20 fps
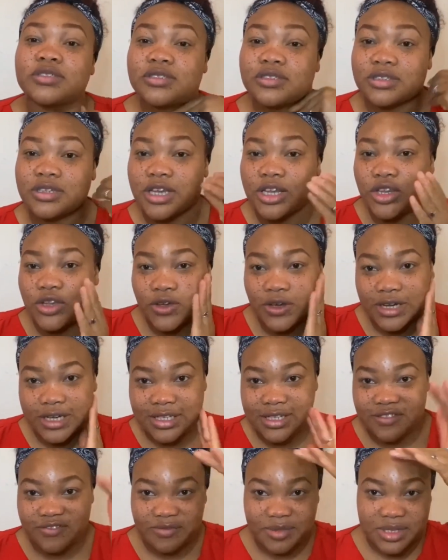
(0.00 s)
and you guys
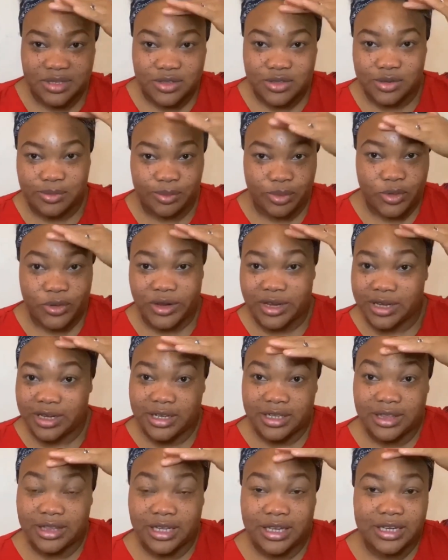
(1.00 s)
have been supporting
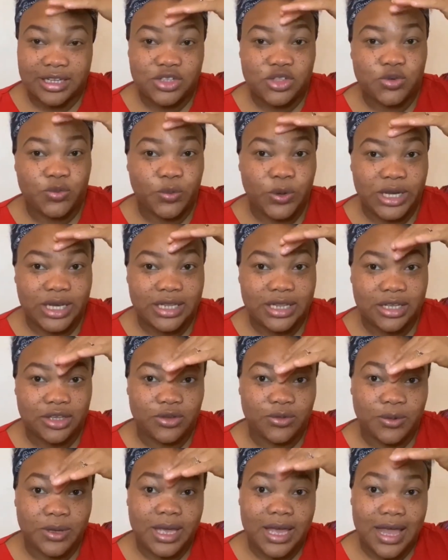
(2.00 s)
in the little way that
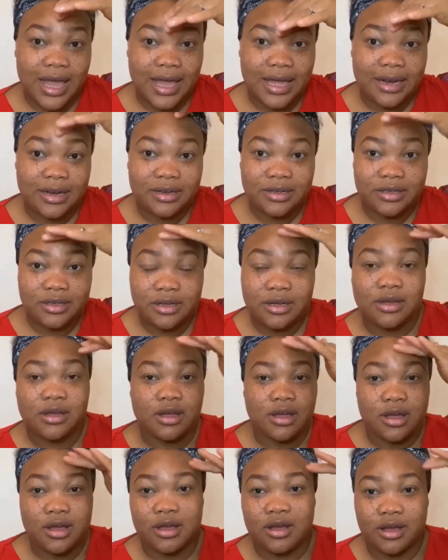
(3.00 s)
you can.
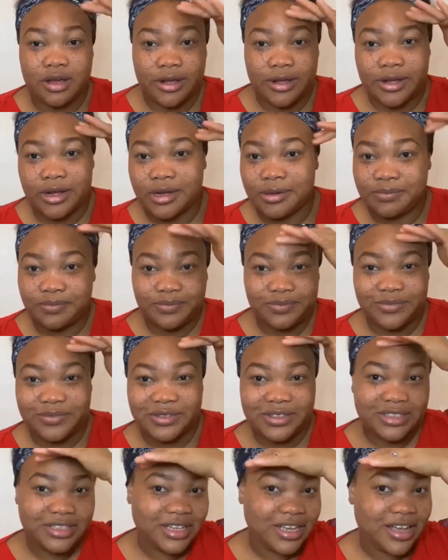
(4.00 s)

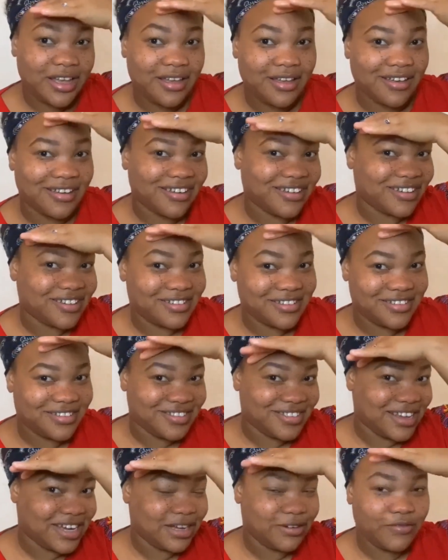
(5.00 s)
Yeah, how
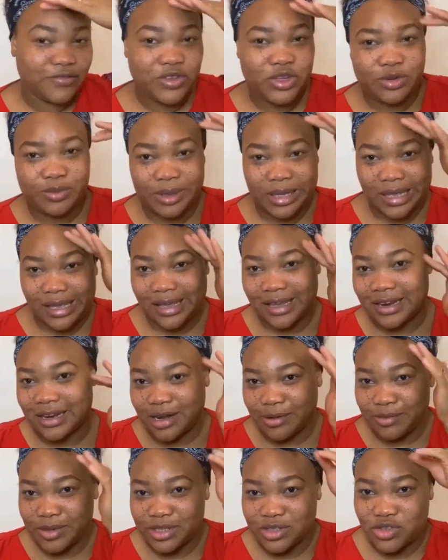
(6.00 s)
have you been? I
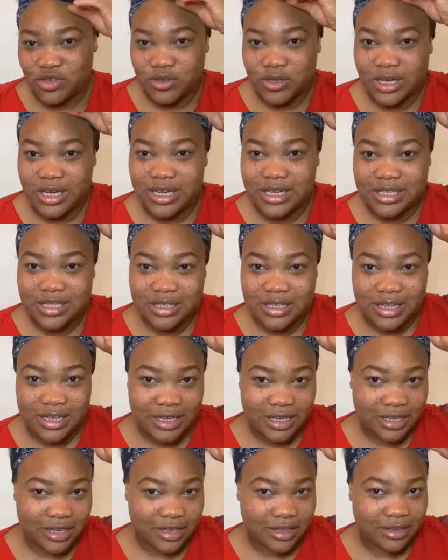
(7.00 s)
missed you guys.
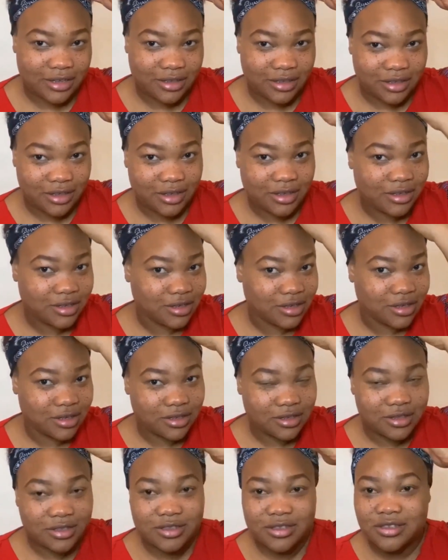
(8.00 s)
Like,
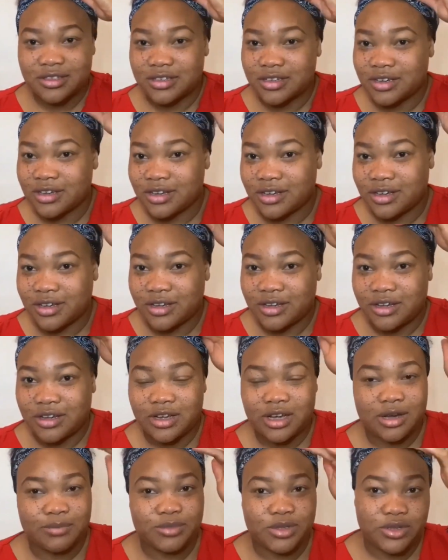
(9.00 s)
yes,
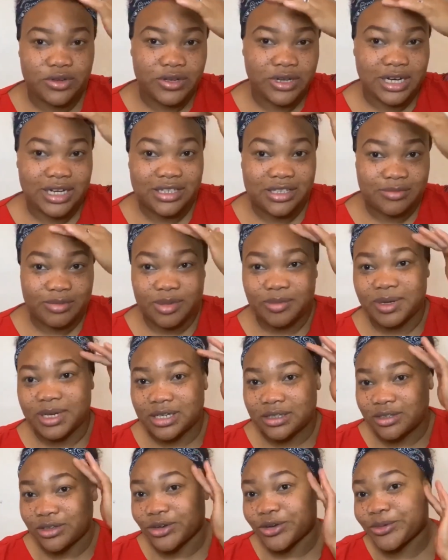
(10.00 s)
I'm so glad to be back
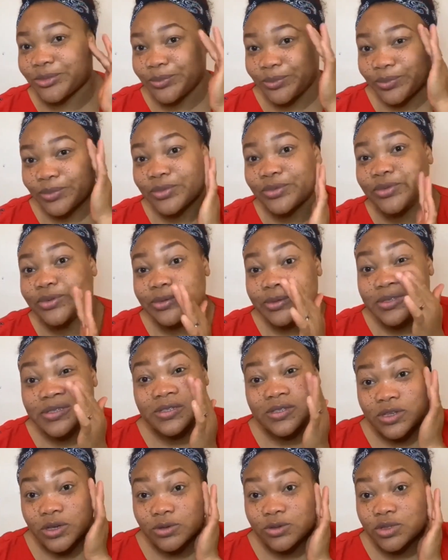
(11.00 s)
though.
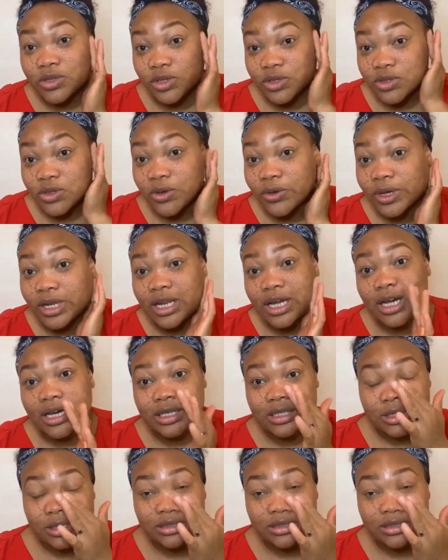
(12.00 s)
So glad.